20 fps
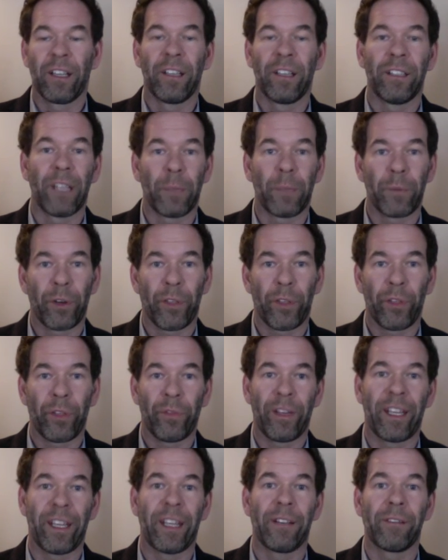Number
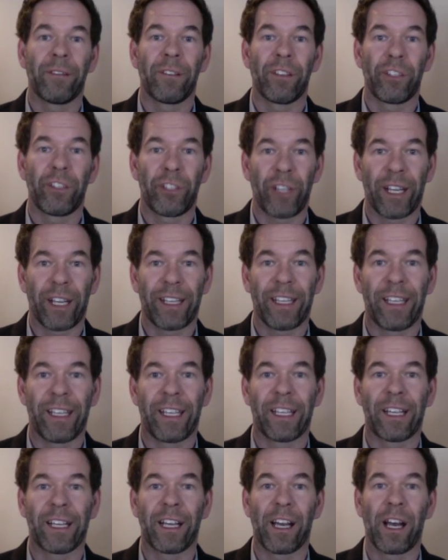three,
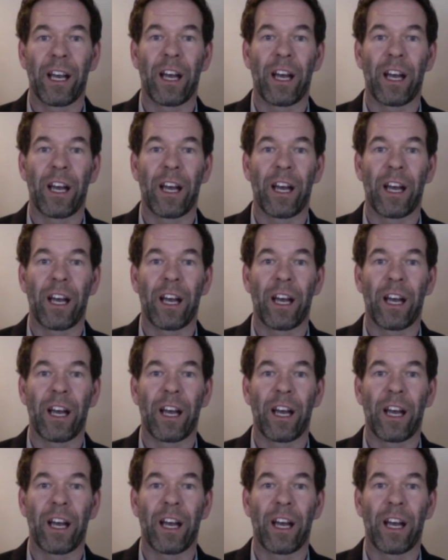checking